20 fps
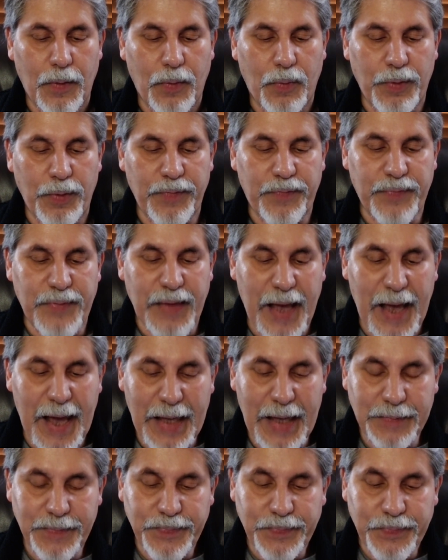With
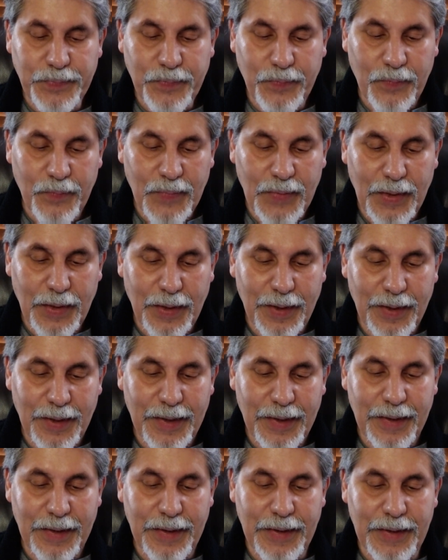that,
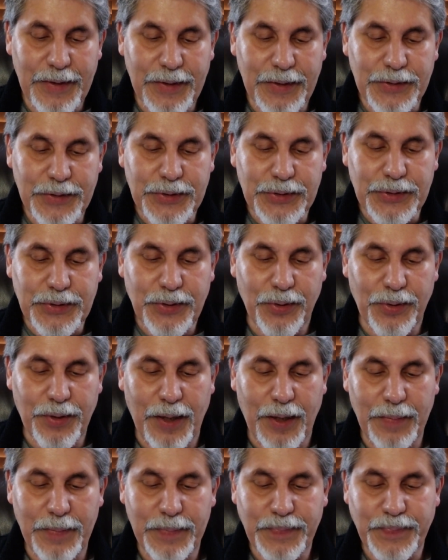he stood
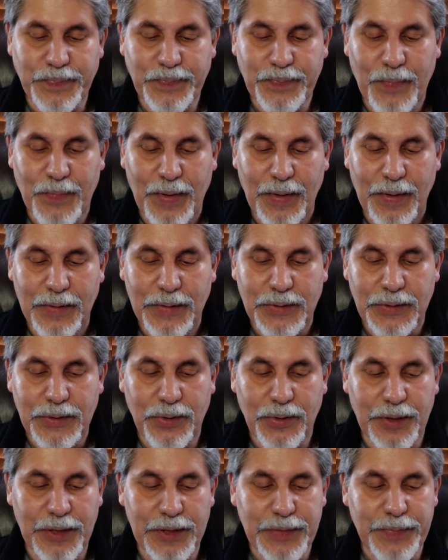up,
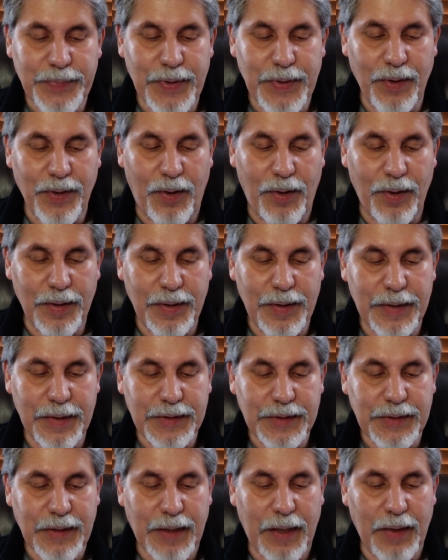took his
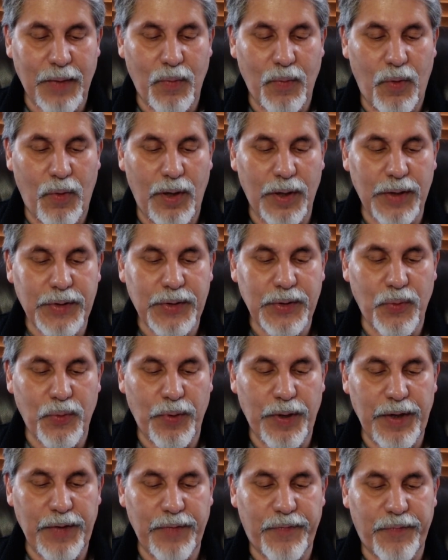belongings, and walked
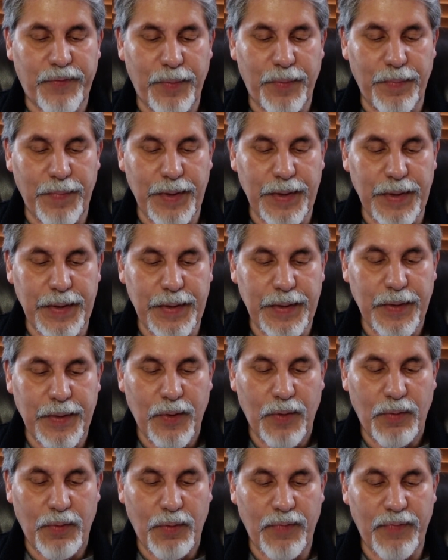away from me
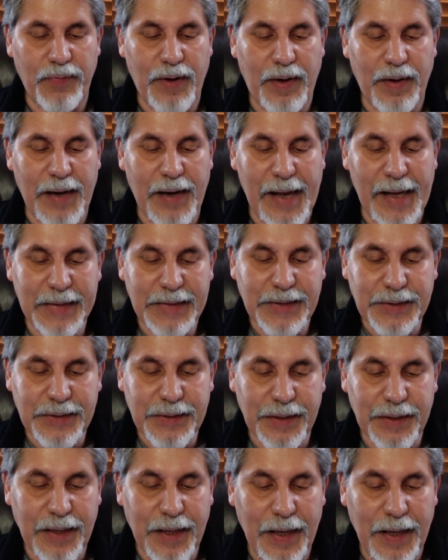without
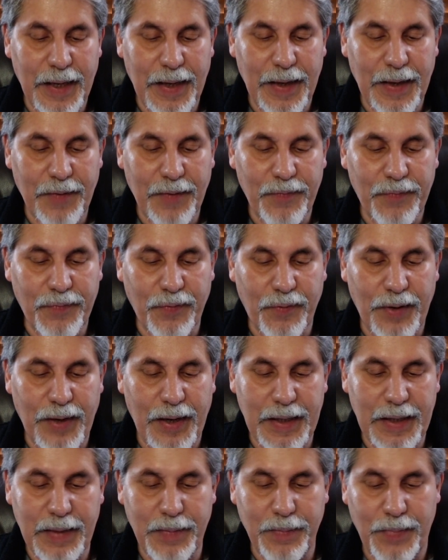asking for
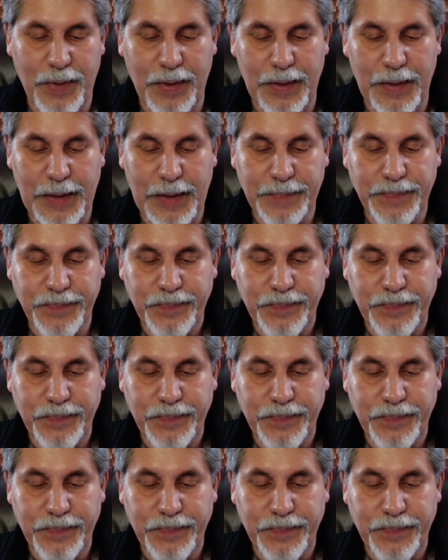any money.